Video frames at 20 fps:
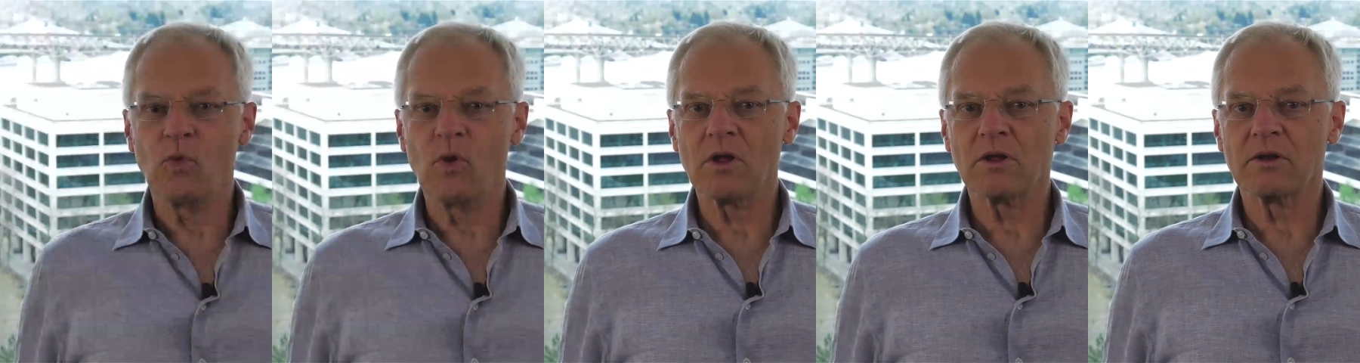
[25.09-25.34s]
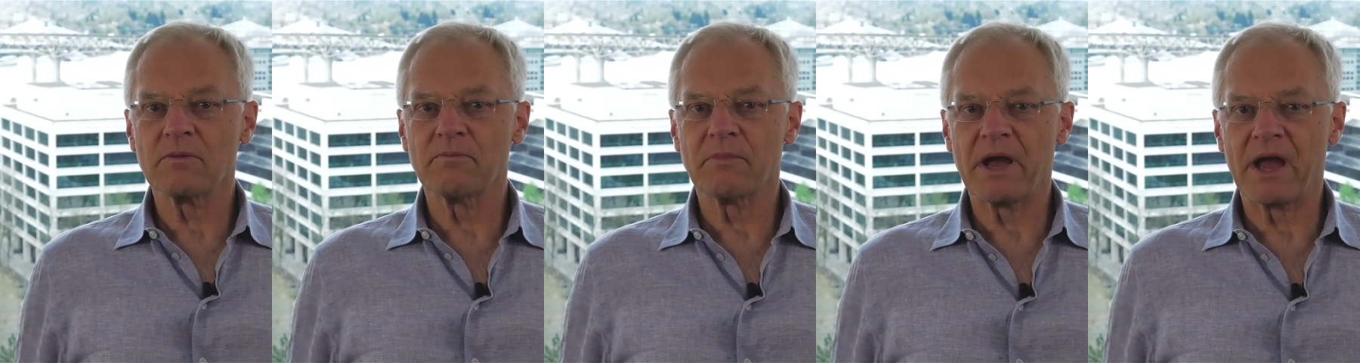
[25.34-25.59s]

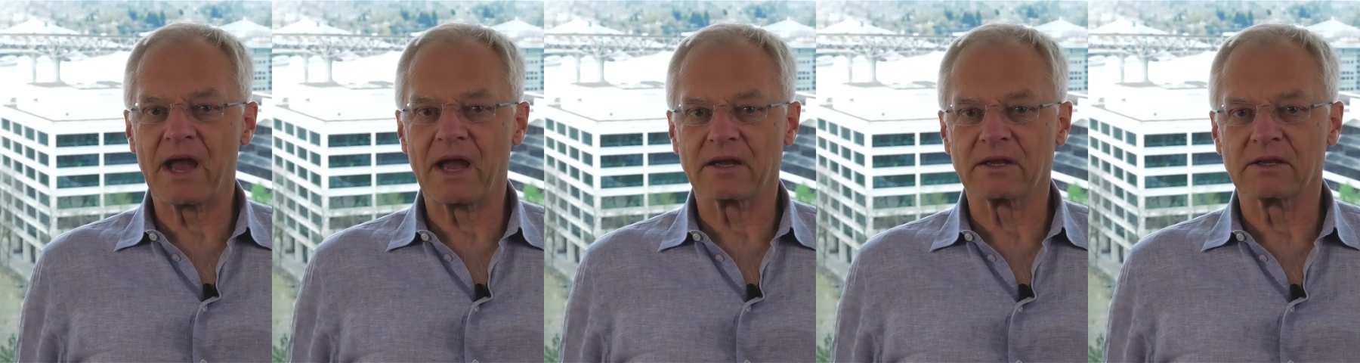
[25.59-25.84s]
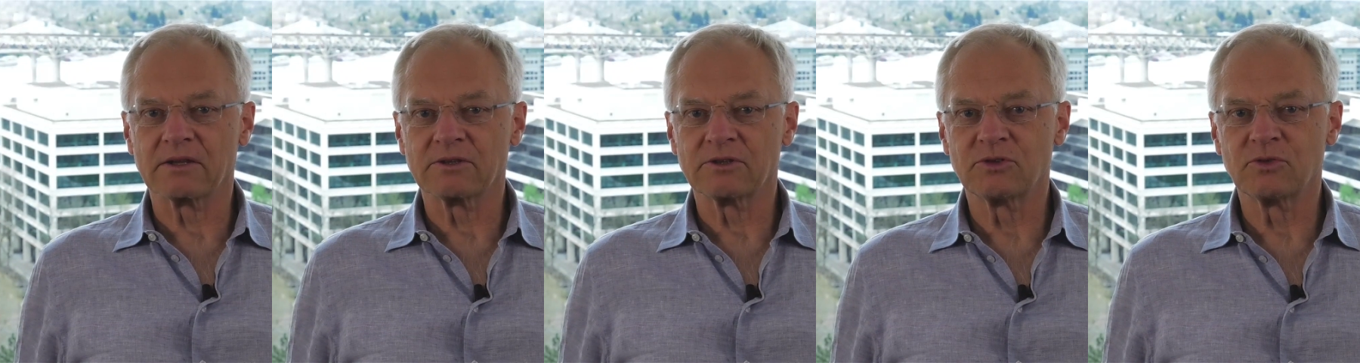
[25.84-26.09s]
Welcome
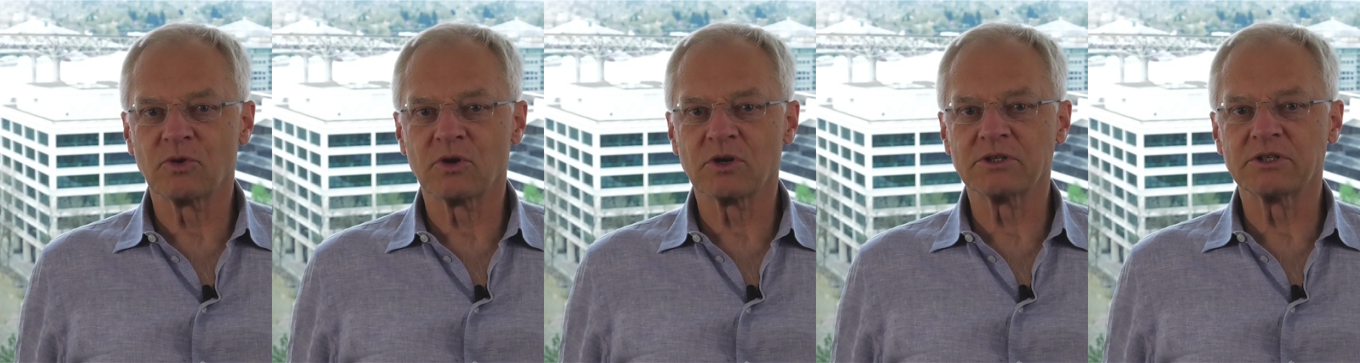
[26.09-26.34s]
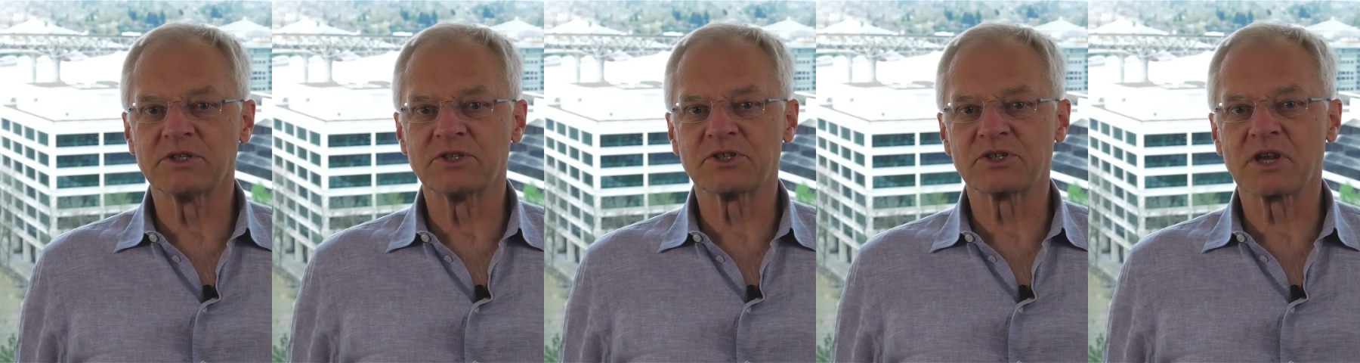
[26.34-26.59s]
back to
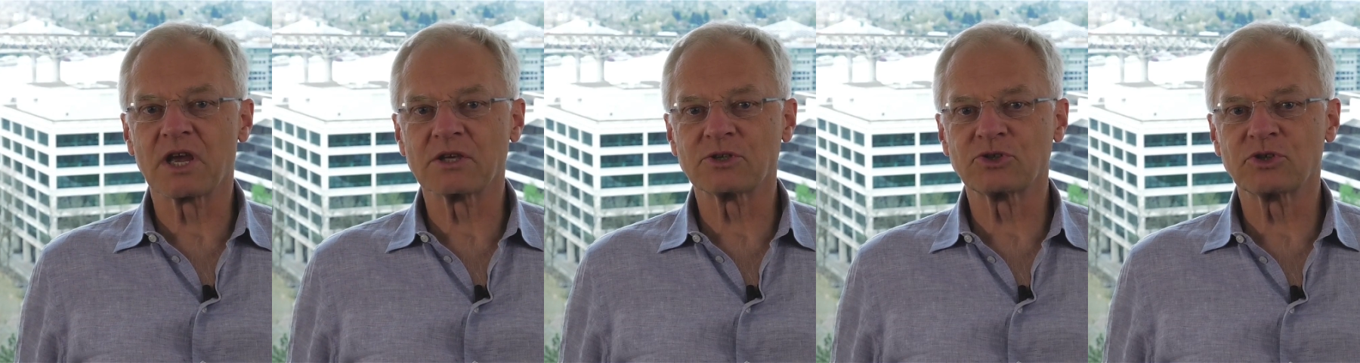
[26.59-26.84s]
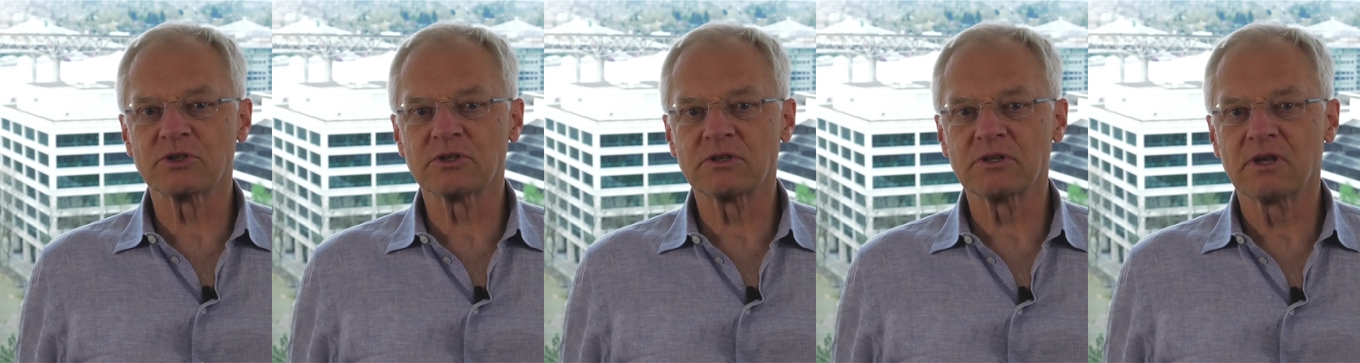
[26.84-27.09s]
our
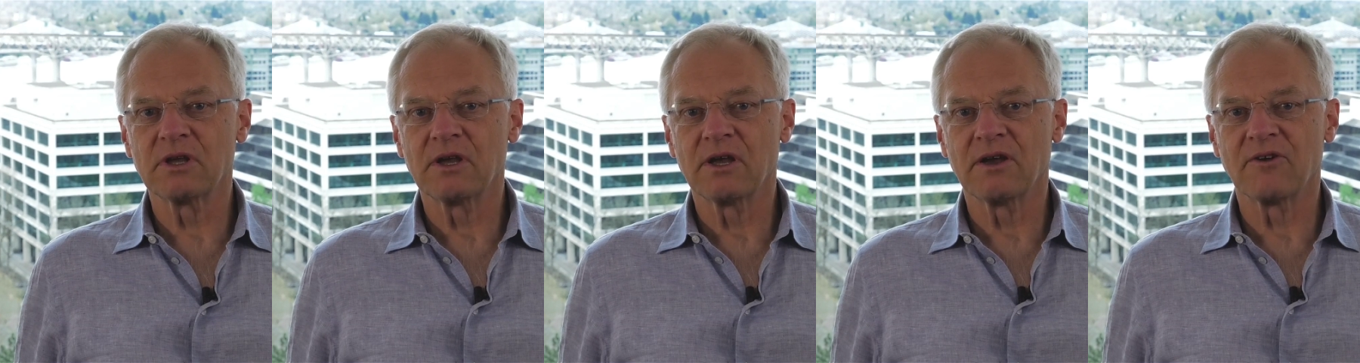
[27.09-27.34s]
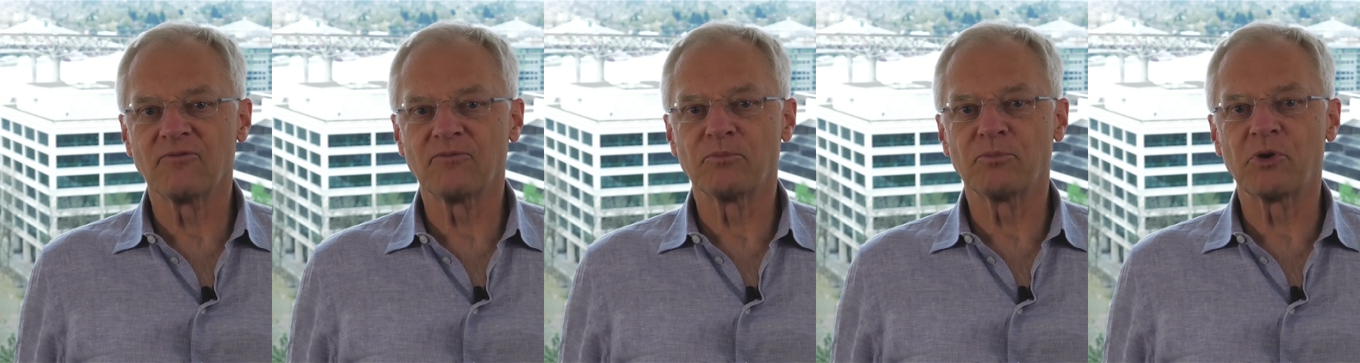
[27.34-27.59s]
discussion
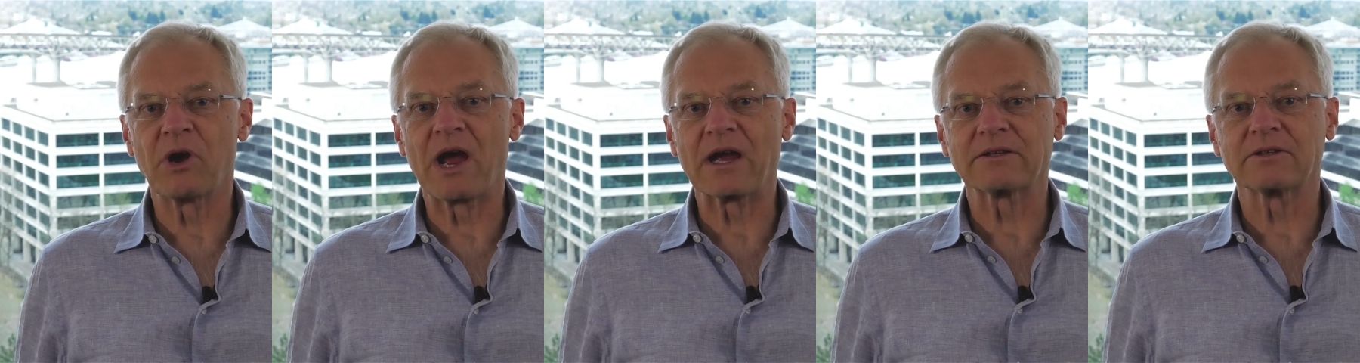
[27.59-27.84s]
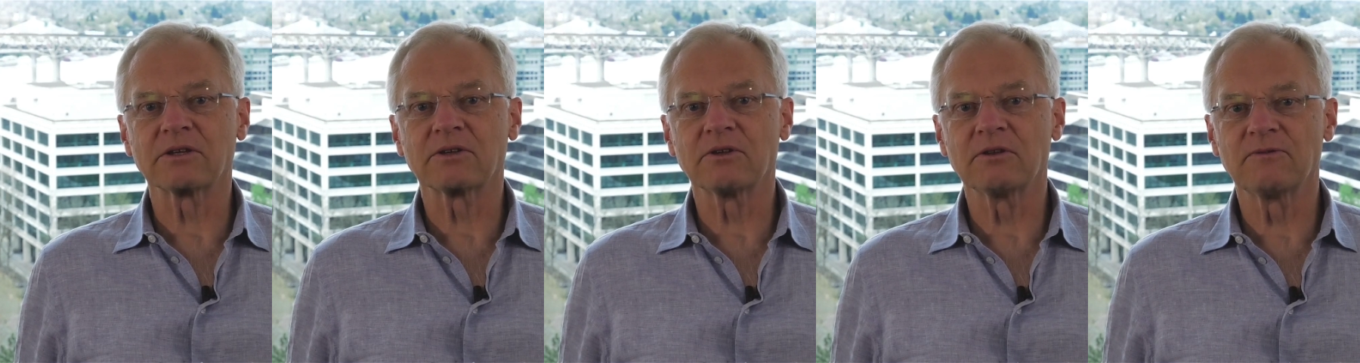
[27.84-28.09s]
of
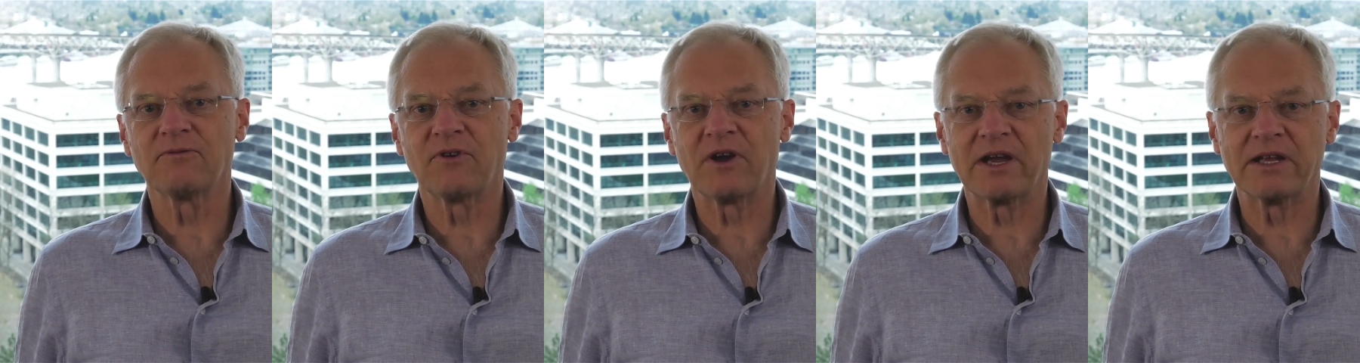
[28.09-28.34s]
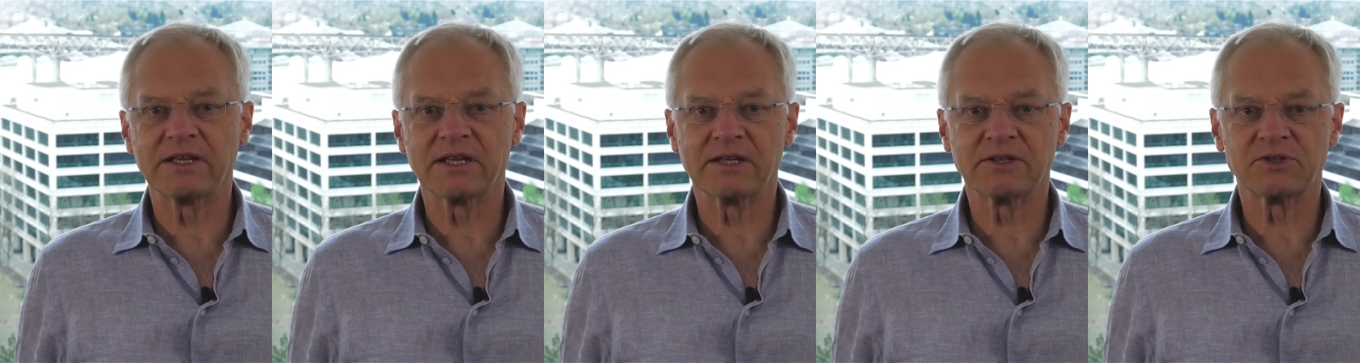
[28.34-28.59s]
practical
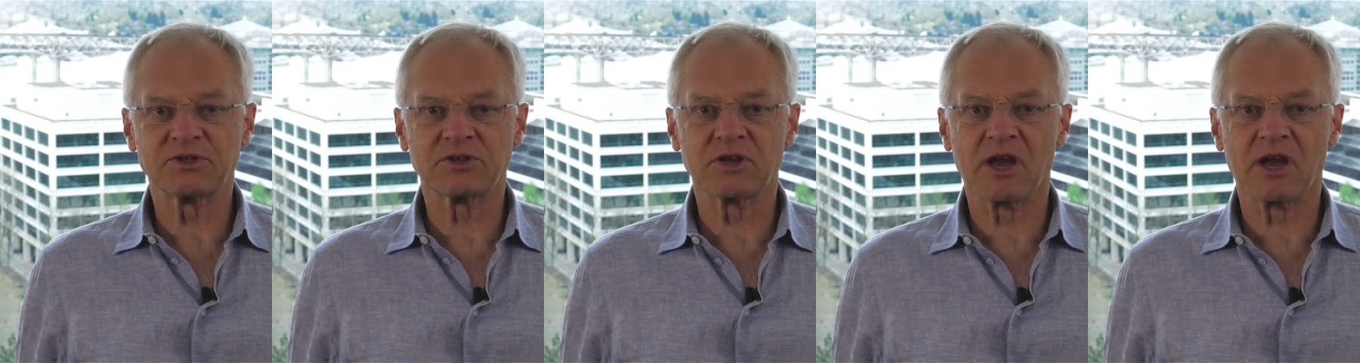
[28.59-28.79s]
finance